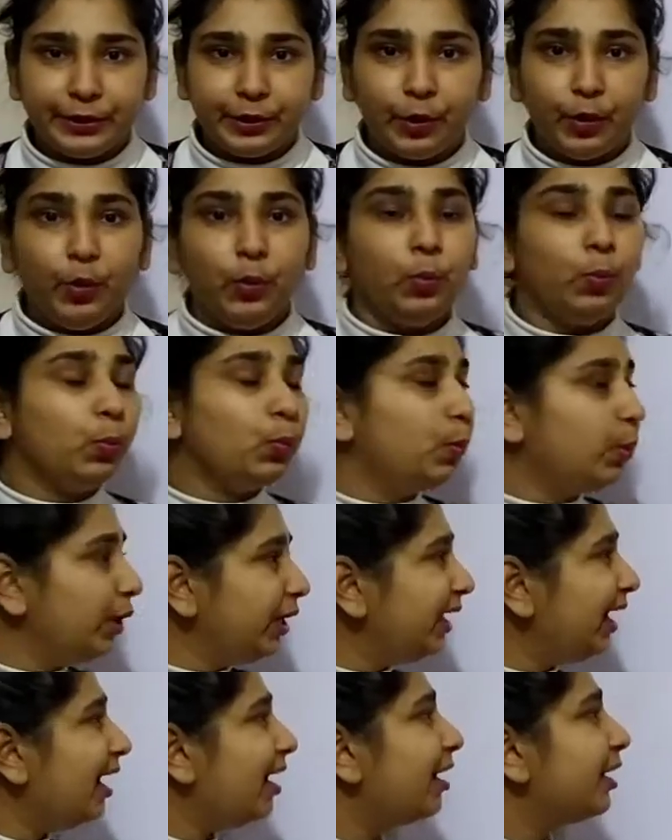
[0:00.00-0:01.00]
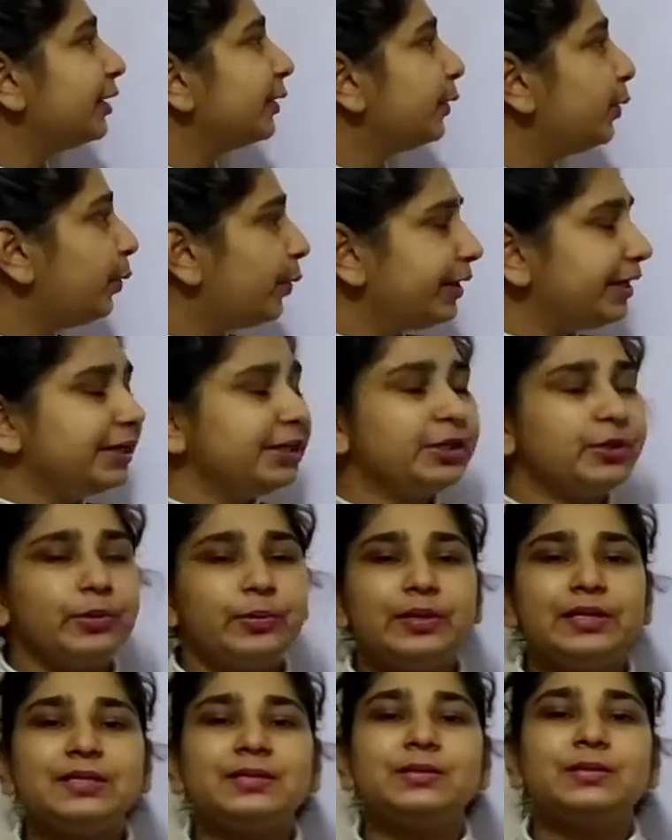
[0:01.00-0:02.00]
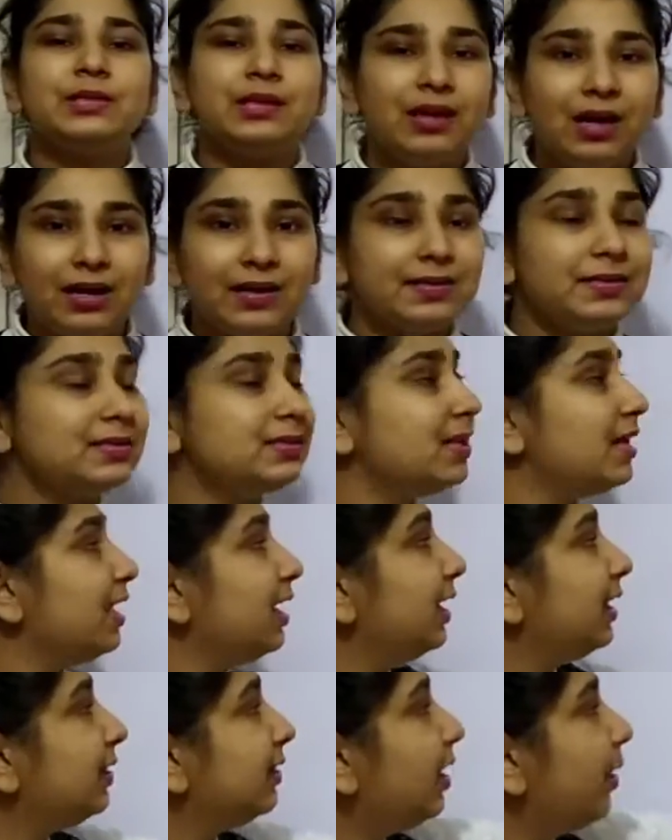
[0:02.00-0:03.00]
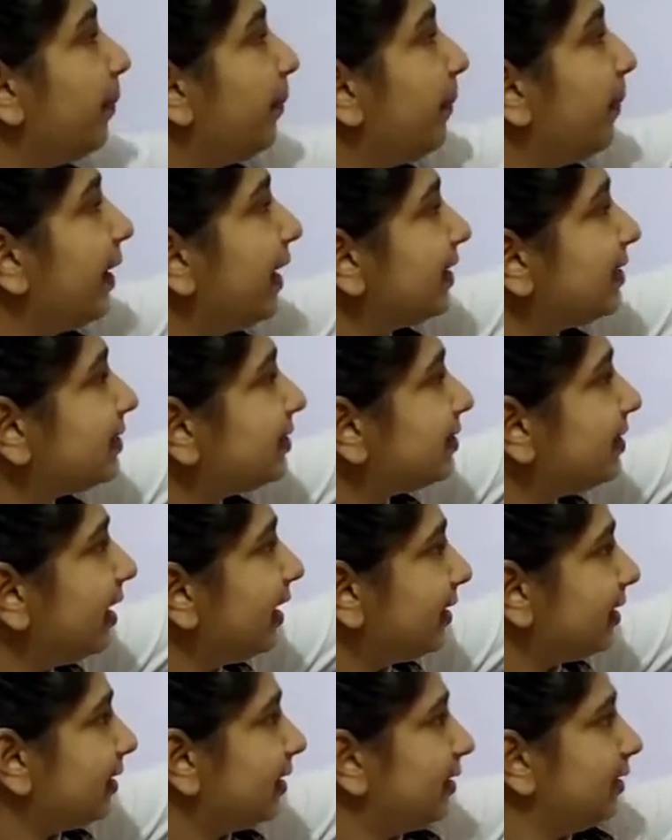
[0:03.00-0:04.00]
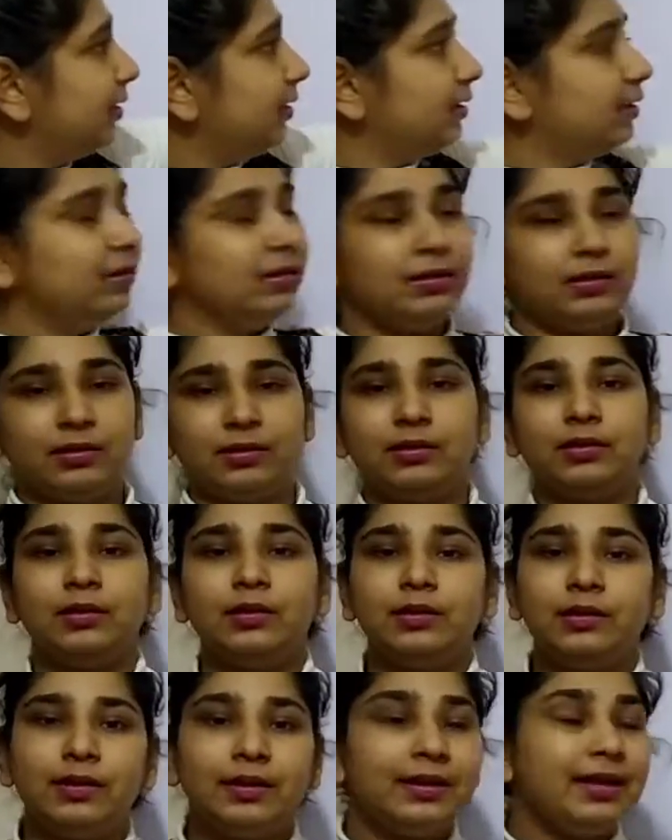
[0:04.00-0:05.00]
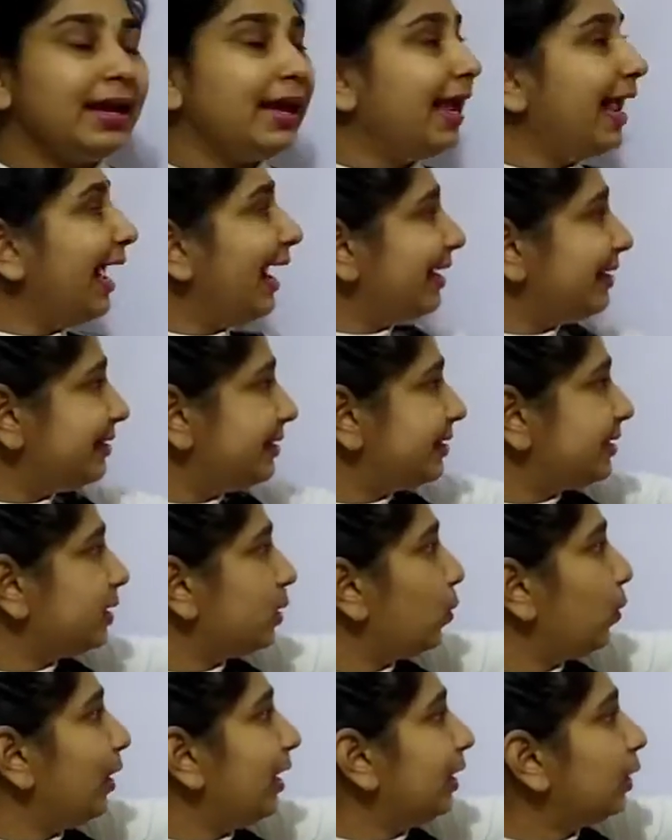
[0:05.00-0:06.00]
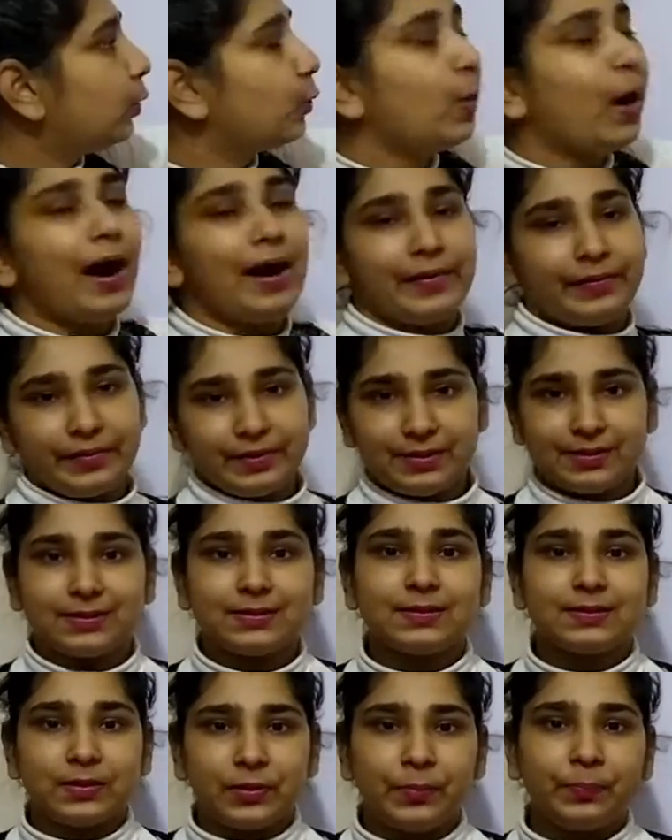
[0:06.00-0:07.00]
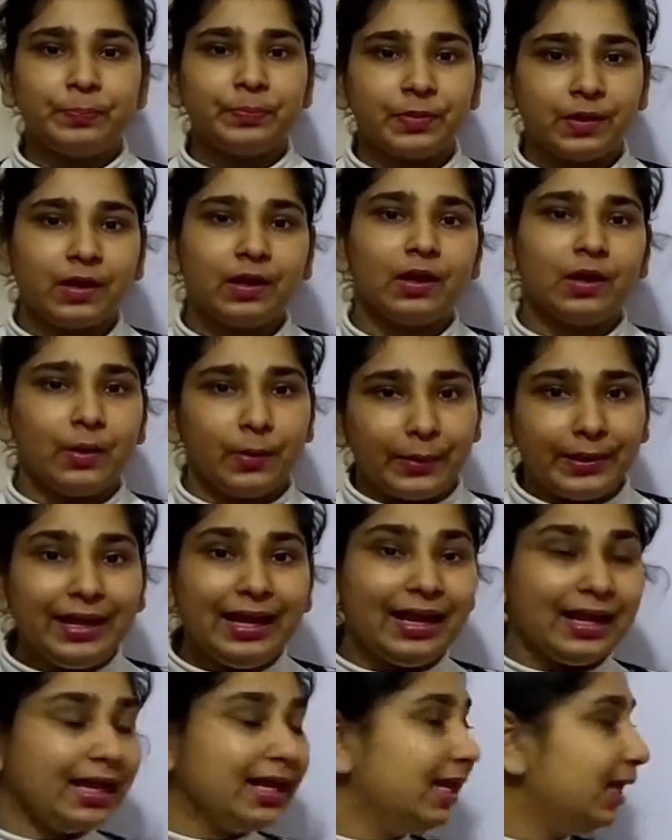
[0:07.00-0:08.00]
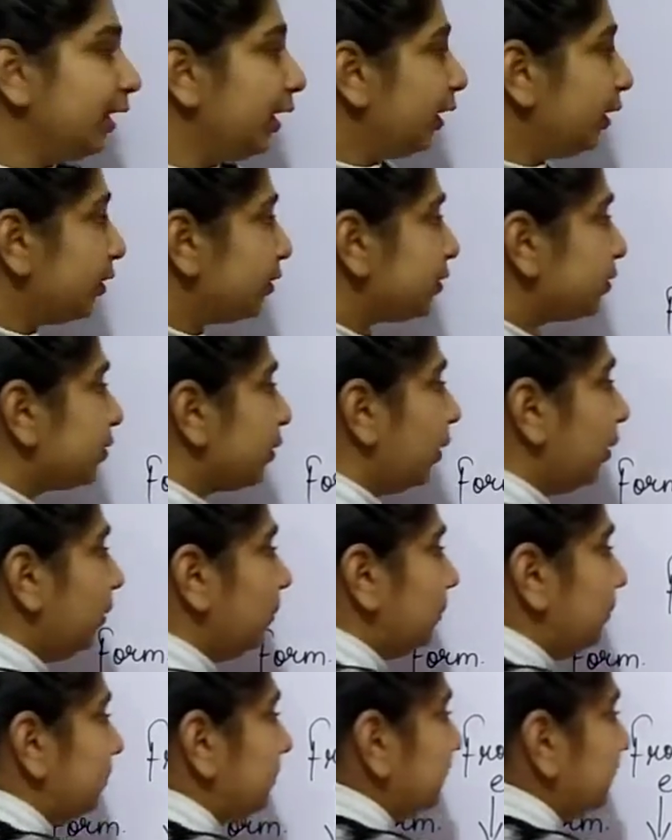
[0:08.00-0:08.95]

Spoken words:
video, we are going to discuss the basic SQL queries. Okay, so